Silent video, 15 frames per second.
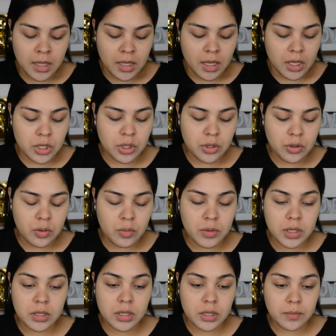And you know
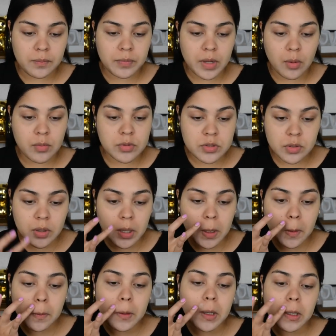what? I'm also going to
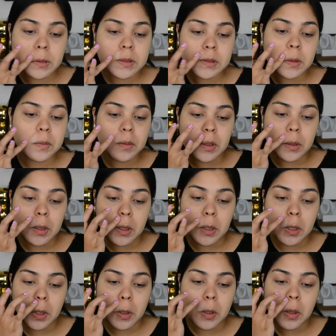apply some in
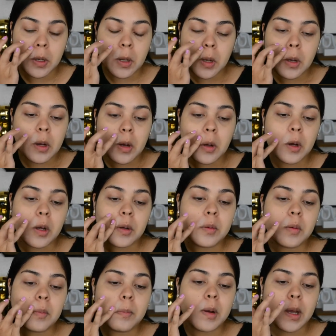here on
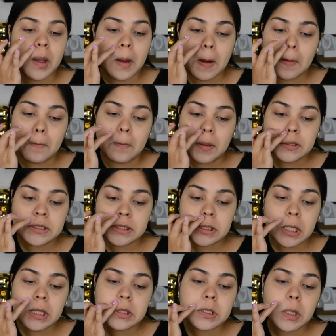my
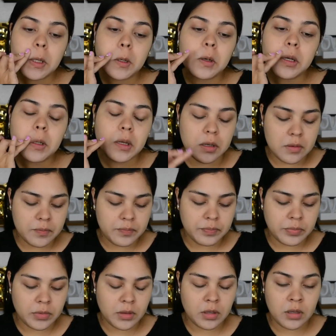mustache area,
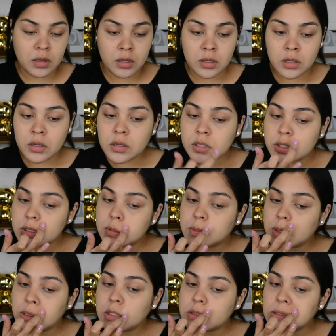just
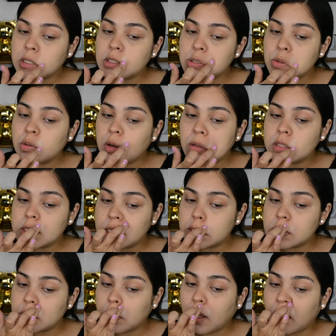because I do tend
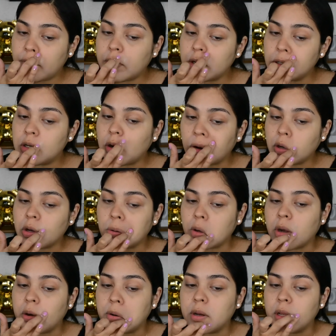to have a darker
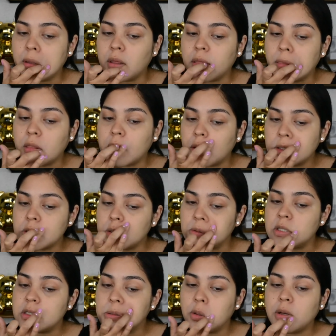area in there. So
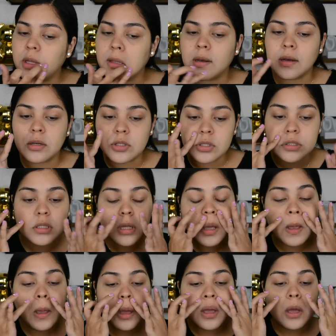let's go ahead and just
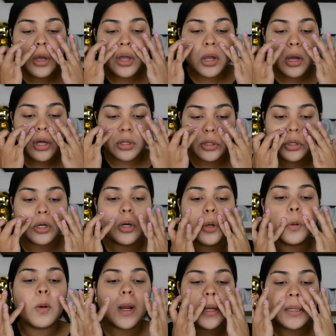color
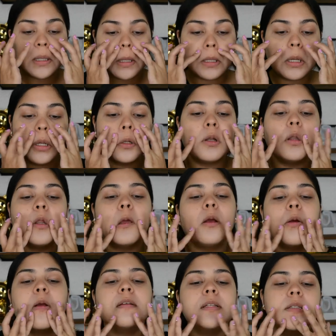correct it in
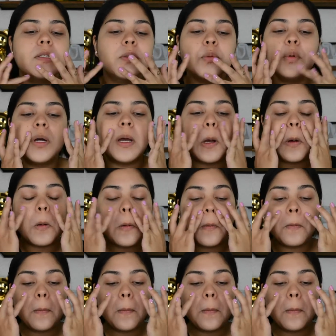there as well.